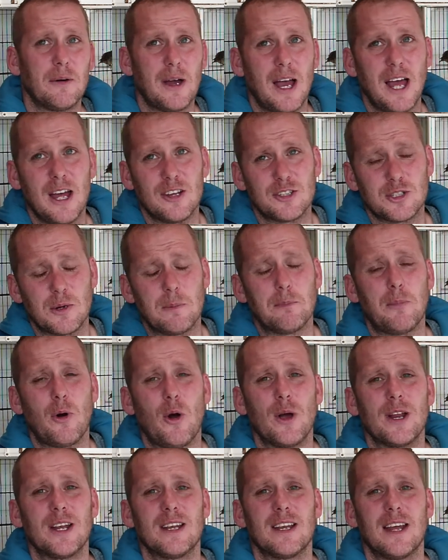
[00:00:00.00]
At some
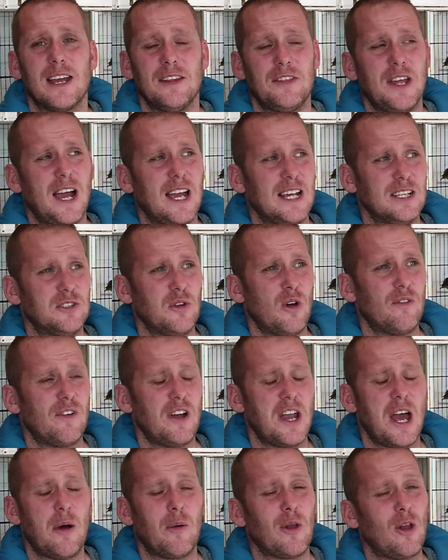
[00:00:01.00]
point, that is over
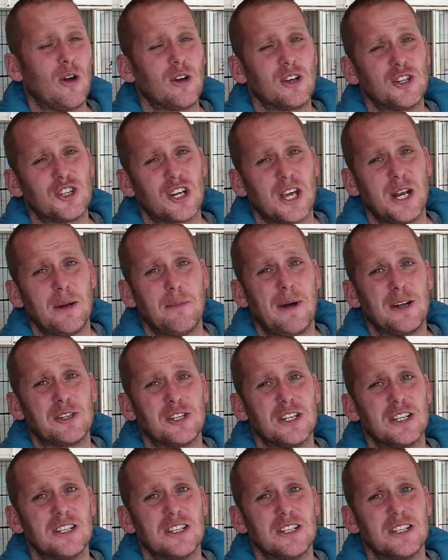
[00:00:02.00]
an hour long, as you can imagine.